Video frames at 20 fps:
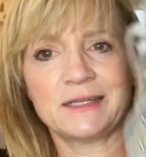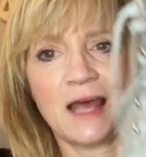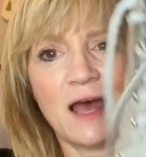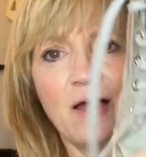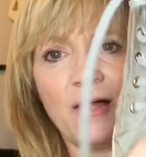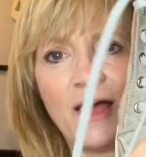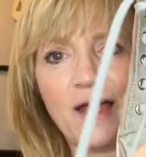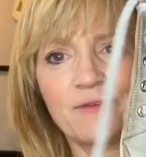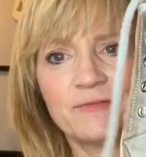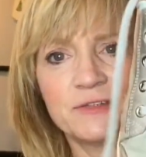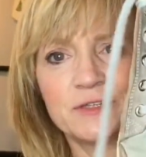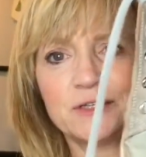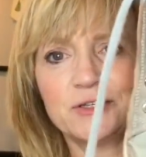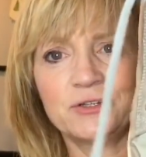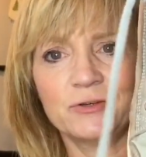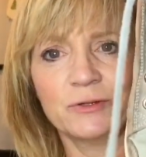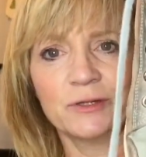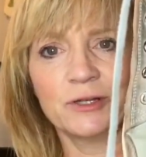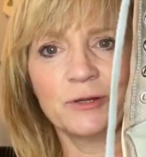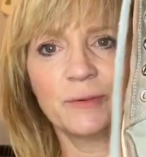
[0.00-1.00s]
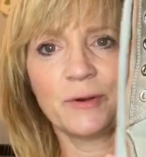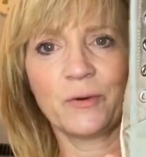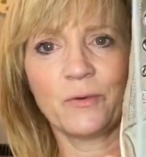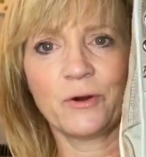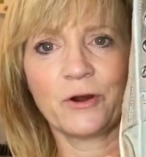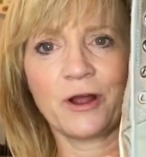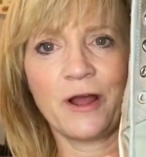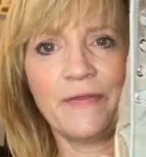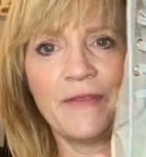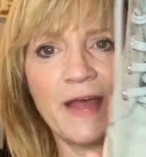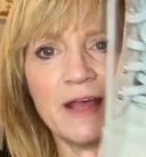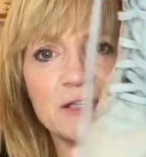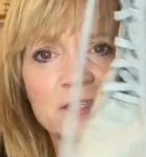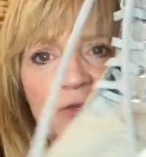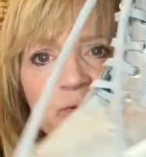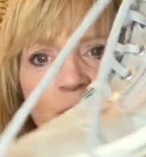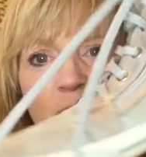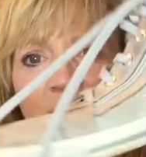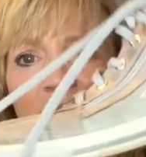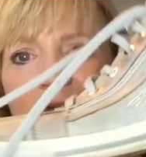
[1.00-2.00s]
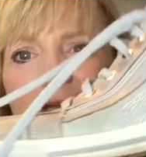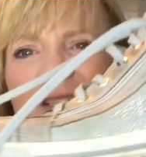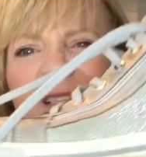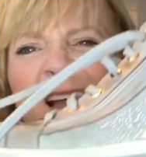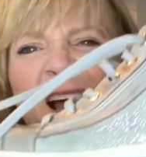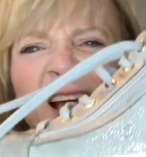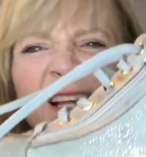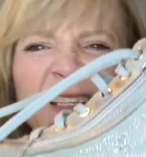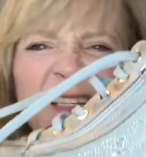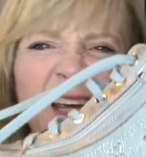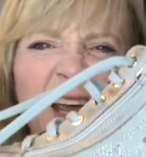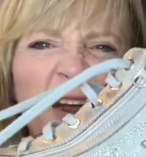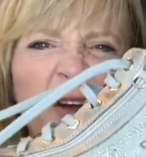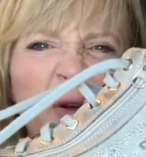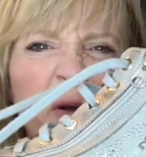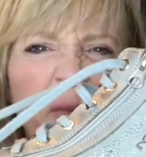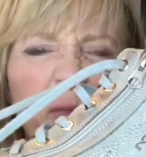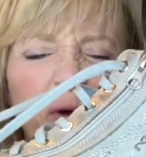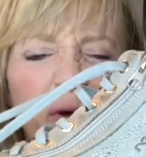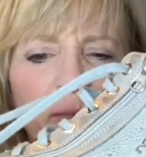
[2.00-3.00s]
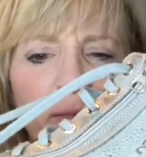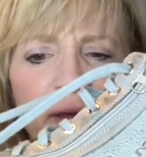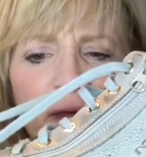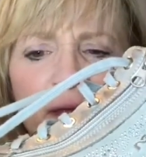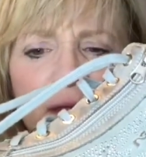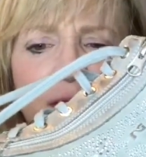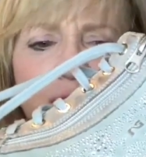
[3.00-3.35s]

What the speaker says: I'll have to do a little bit of work on that suede. It's not terrible, but